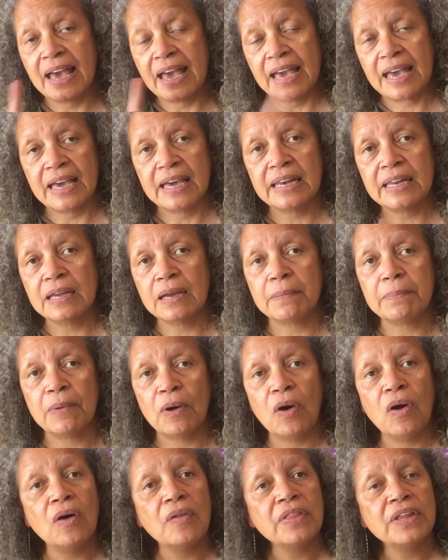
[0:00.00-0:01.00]
adding up
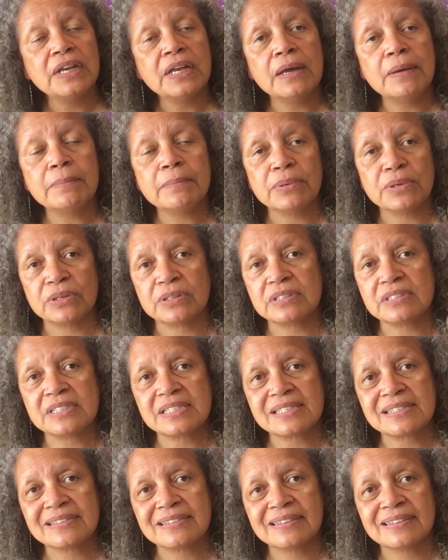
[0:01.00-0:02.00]
all the numbers,